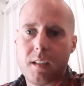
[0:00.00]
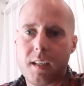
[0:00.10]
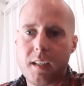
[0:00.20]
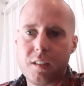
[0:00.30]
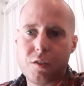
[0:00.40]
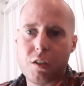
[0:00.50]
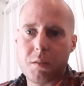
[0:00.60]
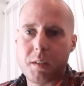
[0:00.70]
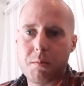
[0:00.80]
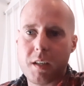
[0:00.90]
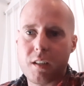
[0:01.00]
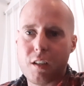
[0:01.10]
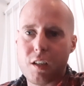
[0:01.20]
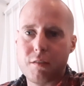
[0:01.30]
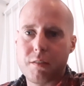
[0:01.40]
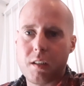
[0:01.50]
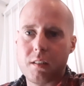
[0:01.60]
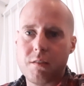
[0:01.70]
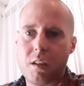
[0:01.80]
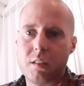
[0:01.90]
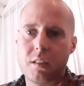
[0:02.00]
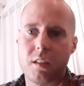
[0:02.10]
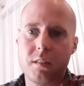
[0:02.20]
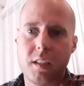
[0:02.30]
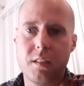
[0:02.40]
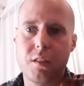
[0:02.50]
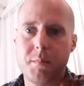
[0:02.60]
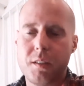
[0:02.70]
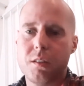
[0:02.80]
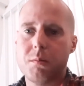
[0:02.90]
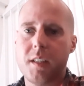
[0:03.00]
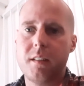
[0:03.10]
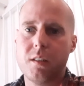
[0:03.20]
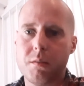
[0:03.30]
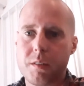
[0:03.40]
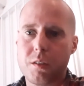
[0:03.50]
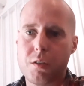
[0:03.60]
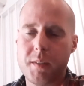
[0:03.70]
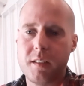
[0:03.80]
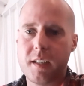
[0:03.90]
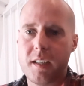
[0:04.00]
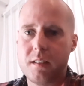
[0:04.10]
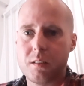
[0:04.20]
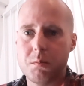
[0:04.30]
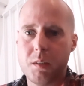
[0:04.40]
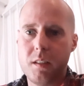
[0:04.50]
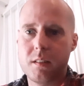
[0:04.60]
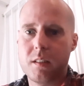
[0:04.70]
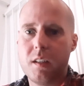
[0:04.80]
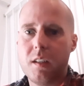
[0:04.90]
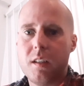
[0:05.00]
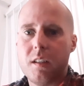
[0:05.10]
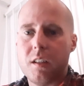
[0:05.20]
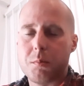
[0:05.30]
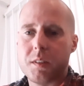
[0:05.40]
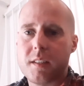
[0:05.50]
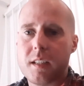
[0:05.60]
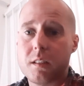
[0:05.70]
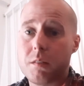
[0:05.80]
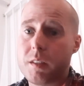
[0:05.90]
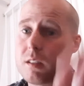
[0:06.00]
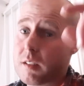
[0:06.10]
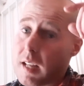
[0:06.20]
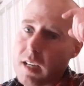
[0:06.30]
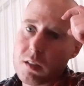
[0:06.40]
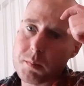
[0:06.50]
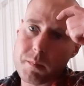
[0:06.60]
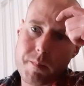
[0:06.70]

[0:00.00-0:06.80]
There's going to be quite a lot of Halton Rocks content coming your way over the coming days and weeks as we start to reveal the lineup.